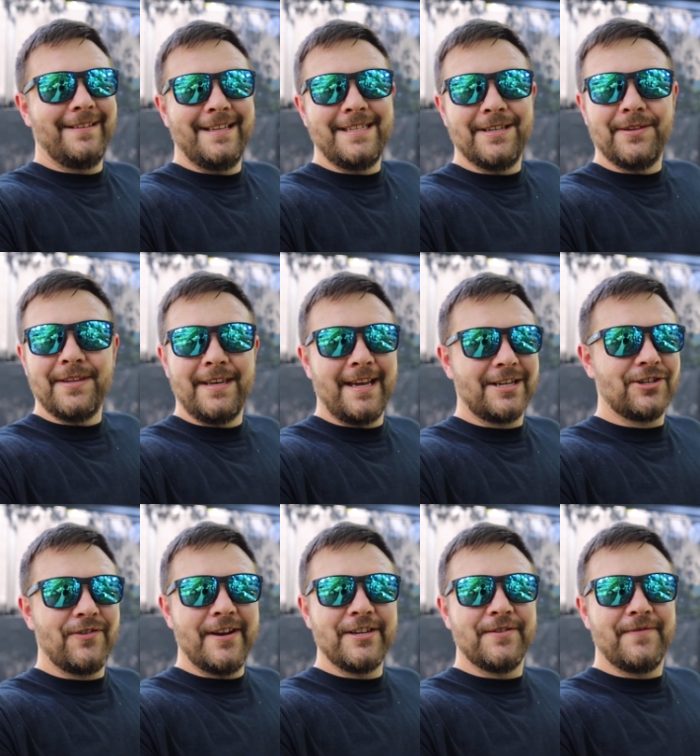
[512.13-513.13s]
Until the next
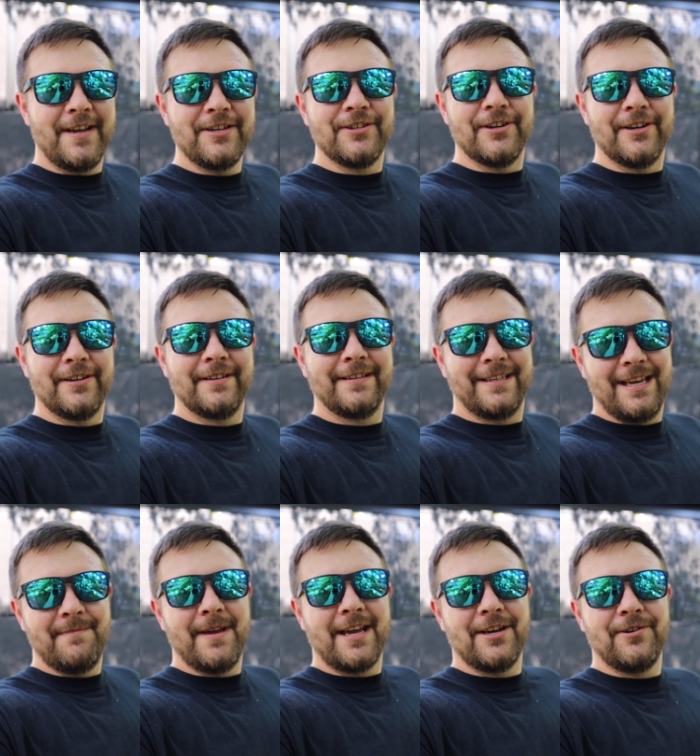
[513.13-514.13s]
strange adventure,
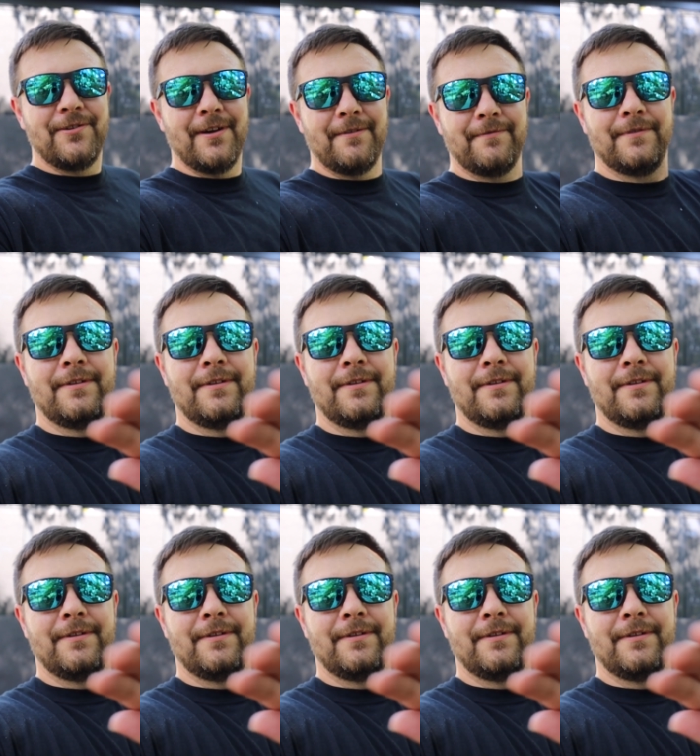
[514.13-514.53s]
keep making your own.